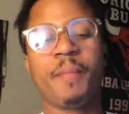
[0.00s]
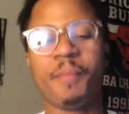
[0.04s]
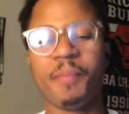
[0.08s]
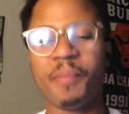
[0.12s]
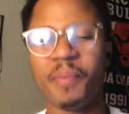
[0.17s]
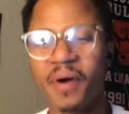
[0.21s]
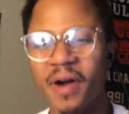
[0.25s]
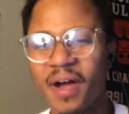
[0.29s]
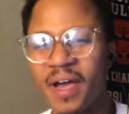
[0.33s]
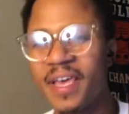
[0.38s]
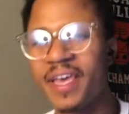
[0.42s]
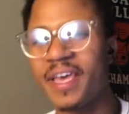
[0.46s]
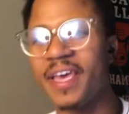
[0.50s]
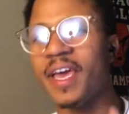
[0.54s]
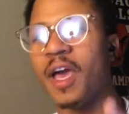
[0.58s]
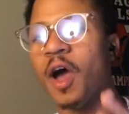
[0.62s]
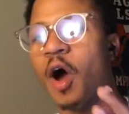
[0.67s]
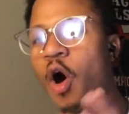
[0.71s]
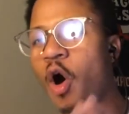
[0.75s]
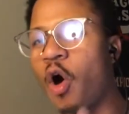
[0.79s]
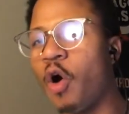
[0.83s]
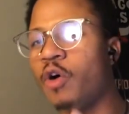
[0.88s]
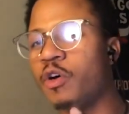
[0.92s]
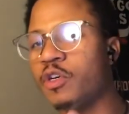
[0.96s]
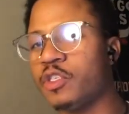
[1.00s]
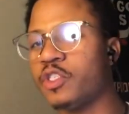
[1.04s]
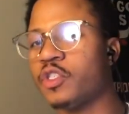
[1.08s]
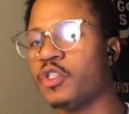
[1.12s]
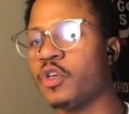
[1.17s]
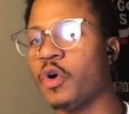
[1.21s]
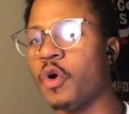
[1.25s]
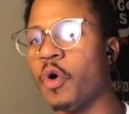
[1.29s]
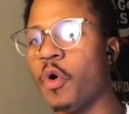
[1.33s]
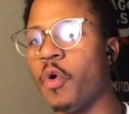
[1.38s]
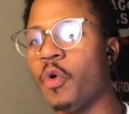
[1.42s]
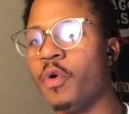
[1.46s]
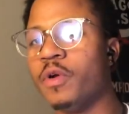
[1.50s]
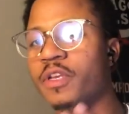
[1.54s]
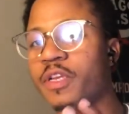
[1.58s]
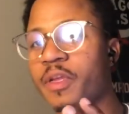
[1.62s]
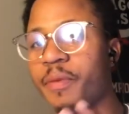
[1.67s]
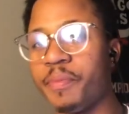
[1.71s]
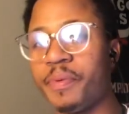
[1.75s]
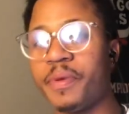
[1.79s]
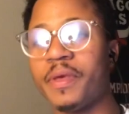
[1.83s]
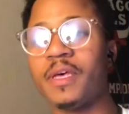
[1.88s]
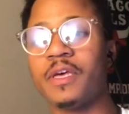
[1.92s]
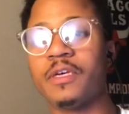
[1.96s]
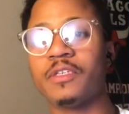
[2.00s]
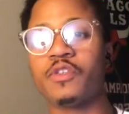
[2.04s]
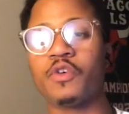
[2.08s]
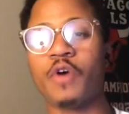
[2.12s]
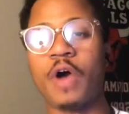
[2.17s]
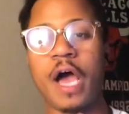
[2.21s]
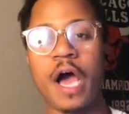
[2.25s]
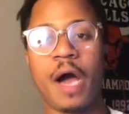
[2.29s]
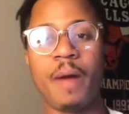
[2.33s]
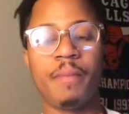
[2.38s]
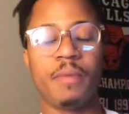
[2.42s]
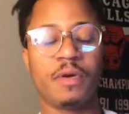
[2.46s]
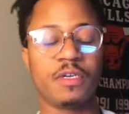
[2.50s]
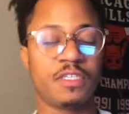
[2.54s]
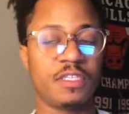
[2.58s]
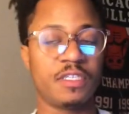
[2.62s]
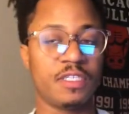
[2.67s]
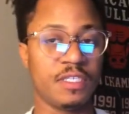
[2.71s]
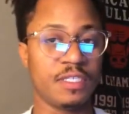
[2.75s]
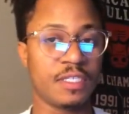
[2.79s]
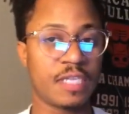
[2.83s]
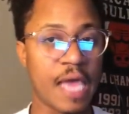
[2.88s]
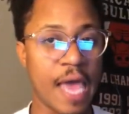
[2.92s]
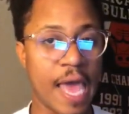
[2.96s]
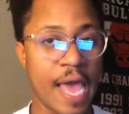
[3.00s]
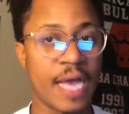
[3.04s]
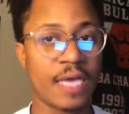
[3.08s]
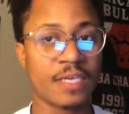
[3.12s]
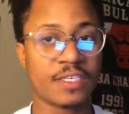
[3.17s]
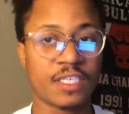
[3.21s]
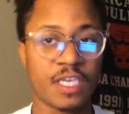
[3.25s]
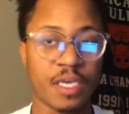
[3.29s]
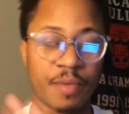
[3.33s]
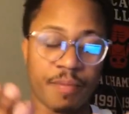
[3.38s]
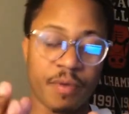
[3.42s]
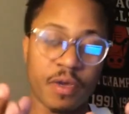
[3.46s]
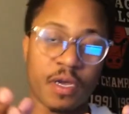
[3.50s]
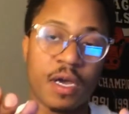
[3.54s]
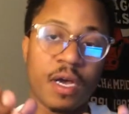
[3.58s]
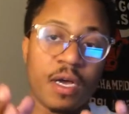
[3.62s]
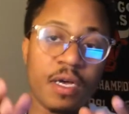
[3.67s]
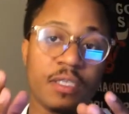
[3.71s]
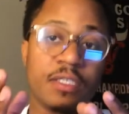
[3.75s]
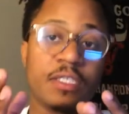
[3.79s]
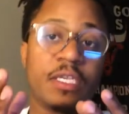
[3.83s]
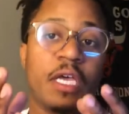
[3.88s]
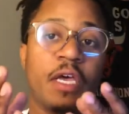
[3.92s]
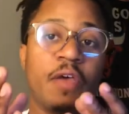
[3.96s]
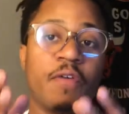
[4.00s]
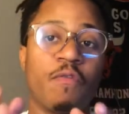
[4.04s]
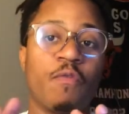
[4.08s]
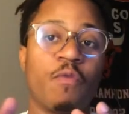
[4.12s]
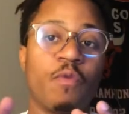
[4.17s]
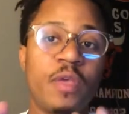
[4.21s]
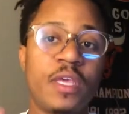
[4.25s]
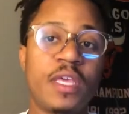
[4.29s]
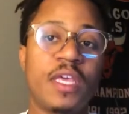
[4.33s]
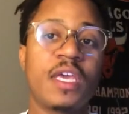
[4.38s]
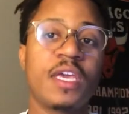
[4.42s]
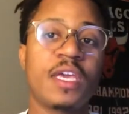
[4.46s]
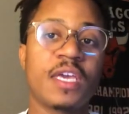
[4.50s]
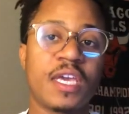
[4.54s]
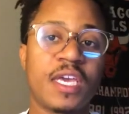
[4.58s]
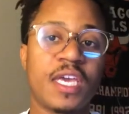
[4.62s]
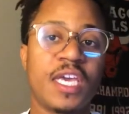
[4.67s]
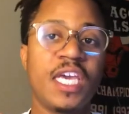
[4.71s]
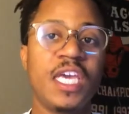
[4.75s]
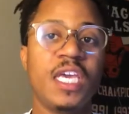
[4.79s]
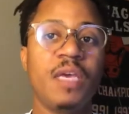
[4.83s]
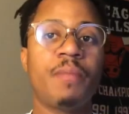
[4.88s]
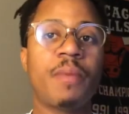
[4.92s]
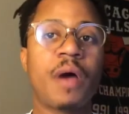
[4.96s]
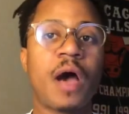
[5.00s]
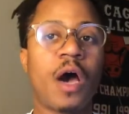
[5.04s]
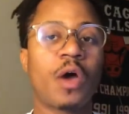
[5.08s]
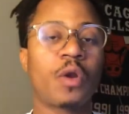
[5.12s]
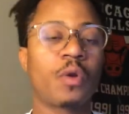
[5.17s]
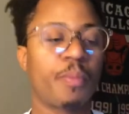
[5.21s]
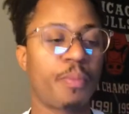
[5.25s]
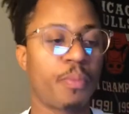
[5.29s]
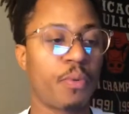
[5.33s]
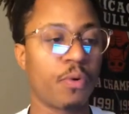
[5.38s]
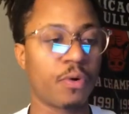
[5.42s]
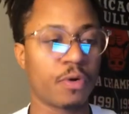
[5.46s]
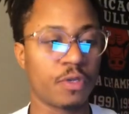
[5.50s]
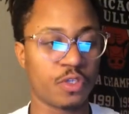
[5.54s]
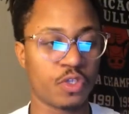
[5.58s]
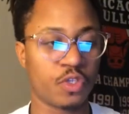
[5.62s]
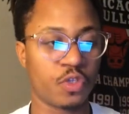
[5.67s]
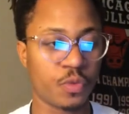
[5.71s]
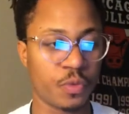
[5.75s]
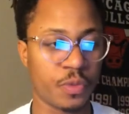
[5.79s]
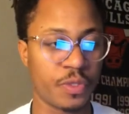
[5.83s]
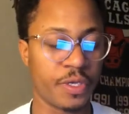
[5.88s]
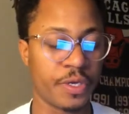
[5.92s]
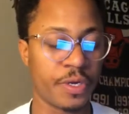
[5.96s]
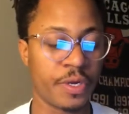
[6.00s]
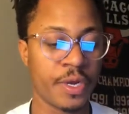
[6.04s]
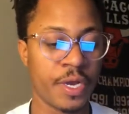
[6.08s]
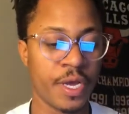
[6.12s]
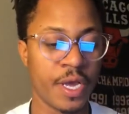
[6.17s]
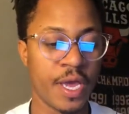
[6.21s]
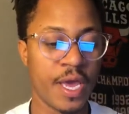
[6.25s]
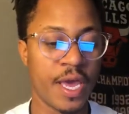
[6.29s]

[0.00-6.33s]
But it also depends on how much he's asking, because if we can keep Otto Porter Jr.